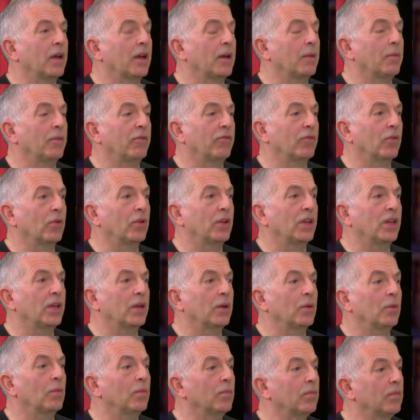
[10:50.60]
before
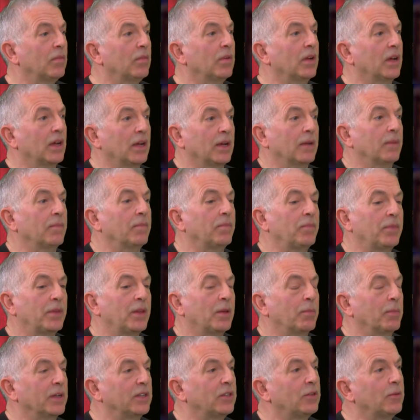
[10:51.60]
you
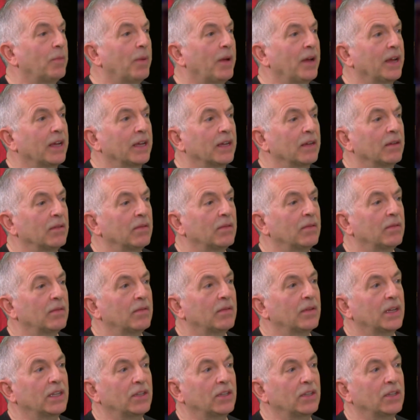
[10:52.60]
commit to buying.